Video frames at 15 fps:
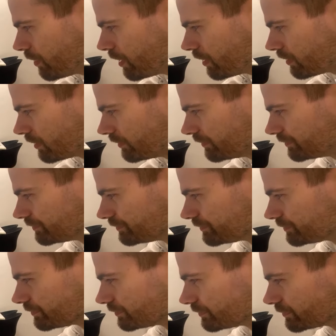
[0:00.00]
on.
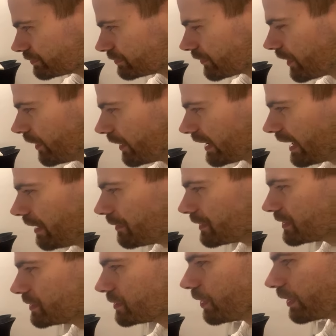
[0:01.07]
Okay,
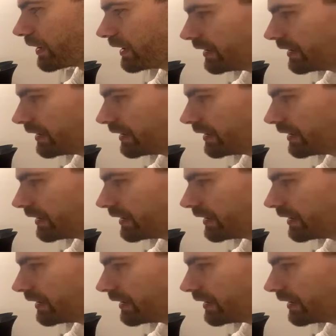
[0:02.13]
you log